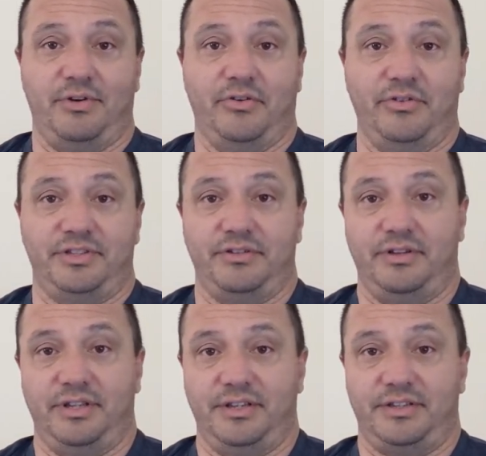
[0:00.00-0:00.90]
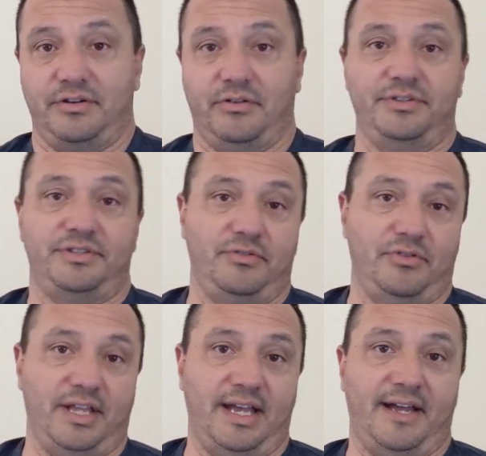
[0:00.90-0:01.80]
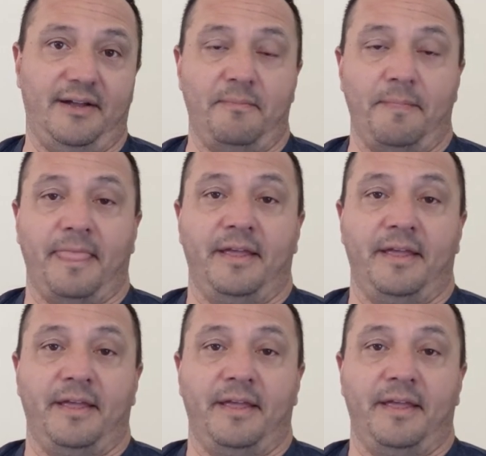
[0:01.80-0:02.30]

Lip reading: You're always doing this, you're always doing that.